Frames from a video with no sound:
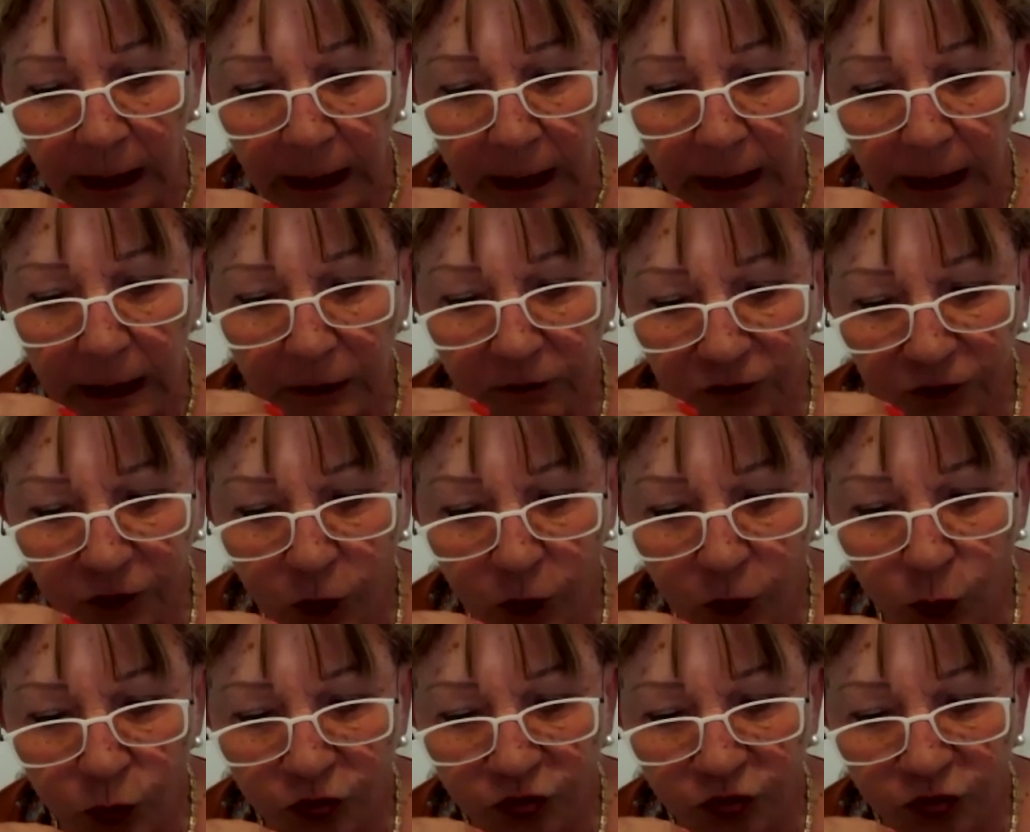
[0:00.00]
in
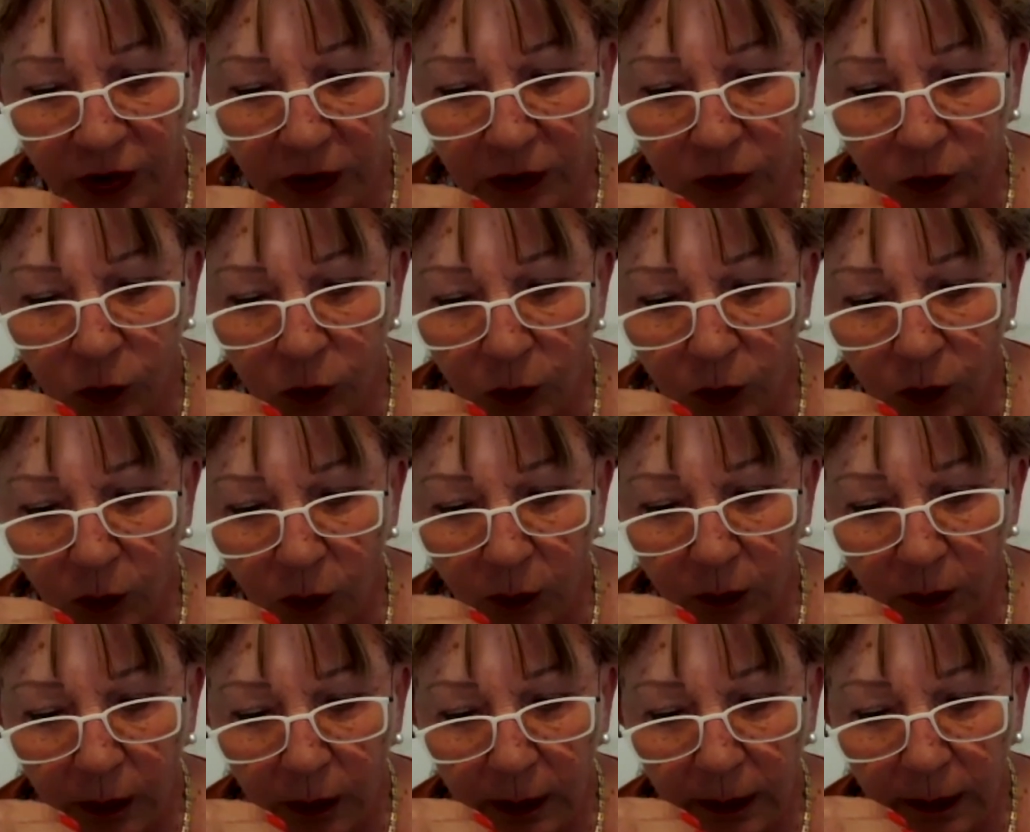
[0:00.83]
future
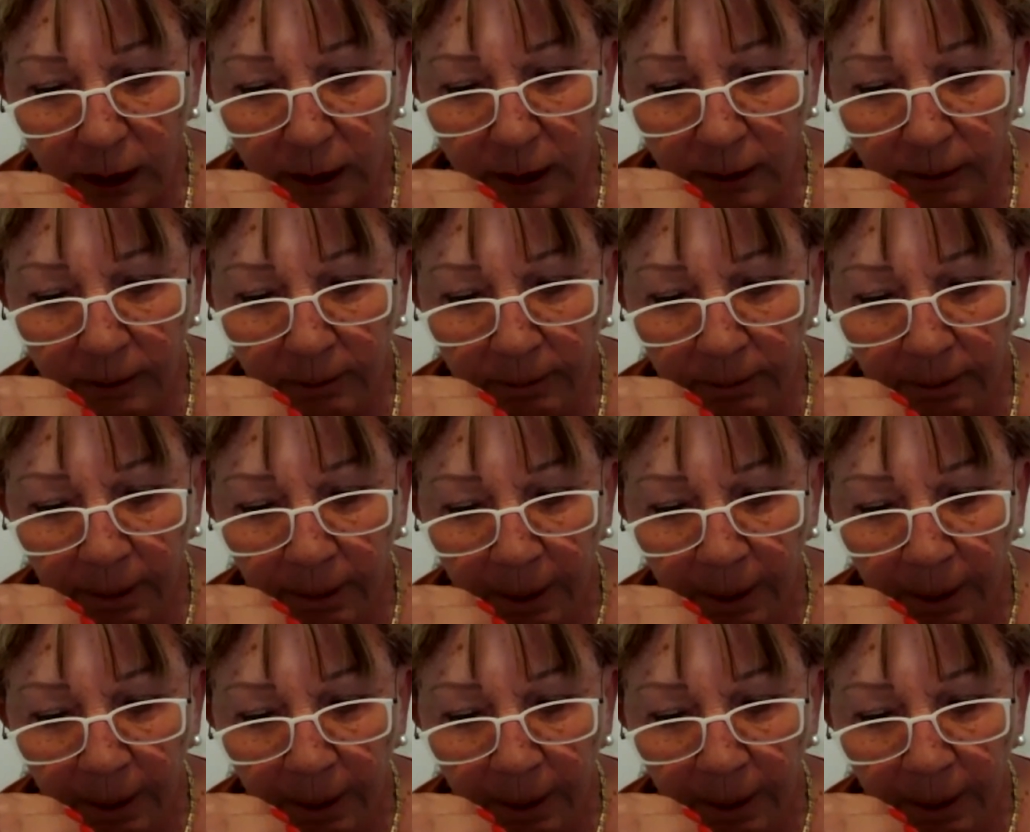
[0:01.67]
to